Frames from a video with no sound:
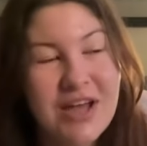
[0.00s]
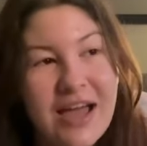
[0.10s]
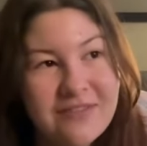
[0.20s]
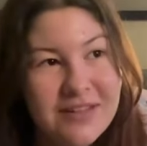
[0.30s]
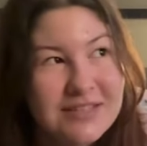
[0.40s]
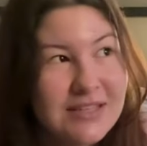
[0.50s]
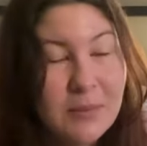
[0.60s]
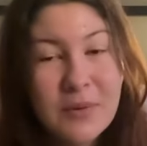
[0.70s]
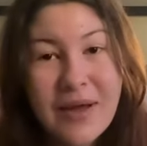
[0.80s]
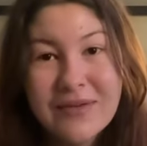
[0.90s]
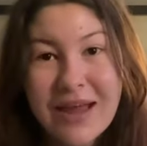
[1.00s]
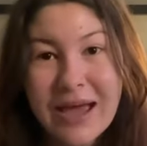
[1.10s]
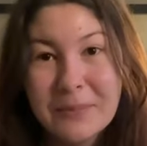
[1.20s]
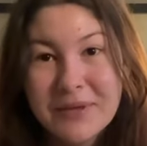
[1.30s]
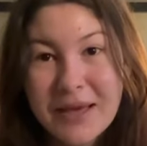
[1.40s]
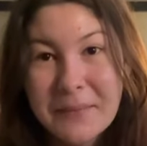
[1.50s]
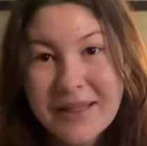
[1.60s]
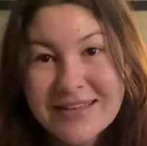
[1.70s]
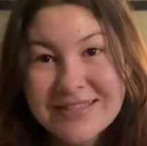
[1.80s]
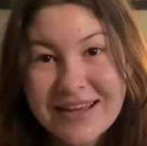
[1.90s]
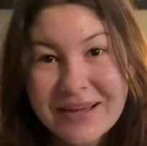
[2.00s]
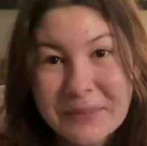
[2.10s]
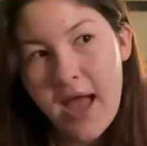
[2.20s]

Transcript: I fell asleep around 9 p.m. last night